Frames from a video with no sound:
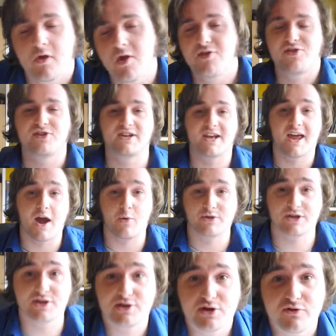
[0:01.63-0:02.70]
So today I
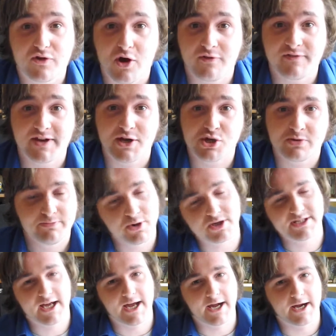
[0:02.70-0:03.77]
wanted to do the confidential book
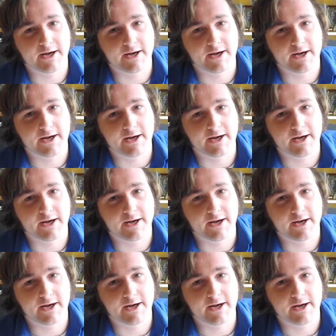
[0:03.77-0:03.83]
tag.